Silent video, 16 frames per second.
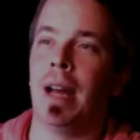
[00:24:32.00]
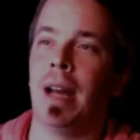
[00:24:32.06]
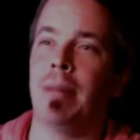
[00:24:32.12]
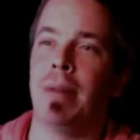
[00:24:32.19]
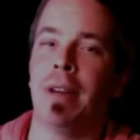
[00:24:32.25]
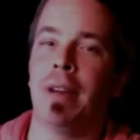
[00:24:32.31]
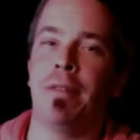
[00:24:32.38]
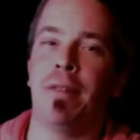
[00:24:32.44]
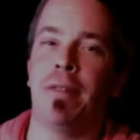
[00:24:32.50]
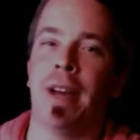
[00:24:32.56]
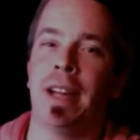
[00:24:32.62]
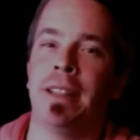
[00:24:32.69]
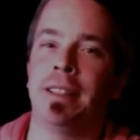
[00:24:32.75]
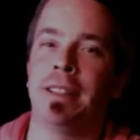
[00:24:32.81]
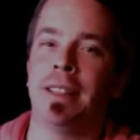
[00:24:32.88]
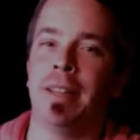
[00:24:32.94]
a big fan of
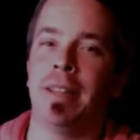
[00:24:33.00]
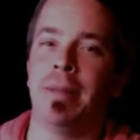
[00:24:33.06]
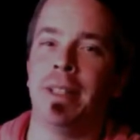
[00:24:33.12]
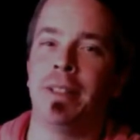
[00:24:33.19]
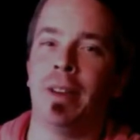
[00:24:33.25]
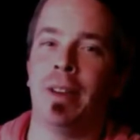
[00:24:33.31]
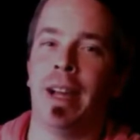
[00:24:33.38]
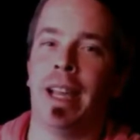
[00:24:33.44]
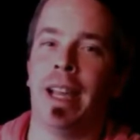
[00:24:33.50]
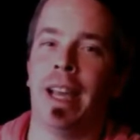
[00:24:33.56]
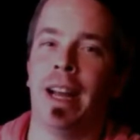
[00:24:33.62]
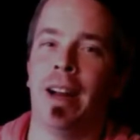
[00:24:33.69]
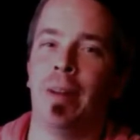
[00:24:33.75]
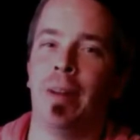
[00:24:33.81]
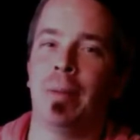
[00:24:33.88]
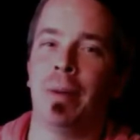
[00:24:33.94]
seamen, so I can't
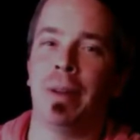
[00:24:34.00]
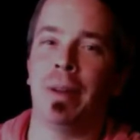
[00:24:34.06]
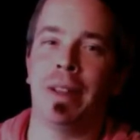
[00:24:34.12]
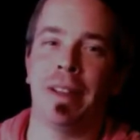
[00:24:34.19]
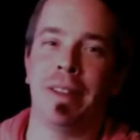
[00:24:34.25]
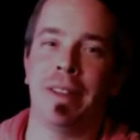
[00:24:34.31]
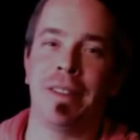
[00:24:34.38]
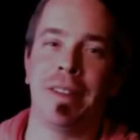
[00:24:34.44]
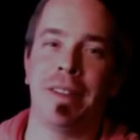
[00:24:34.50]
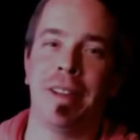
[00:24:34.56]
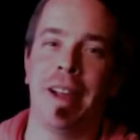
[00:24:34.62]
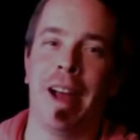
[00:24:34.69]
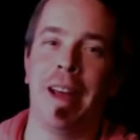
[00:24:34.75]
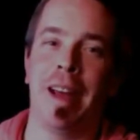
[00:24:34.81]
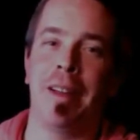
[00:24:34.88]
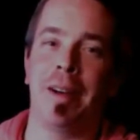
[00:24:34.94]
help you with this
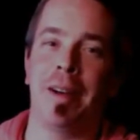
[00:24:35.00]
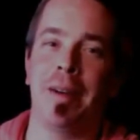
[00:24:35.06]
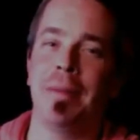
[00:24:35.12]
either.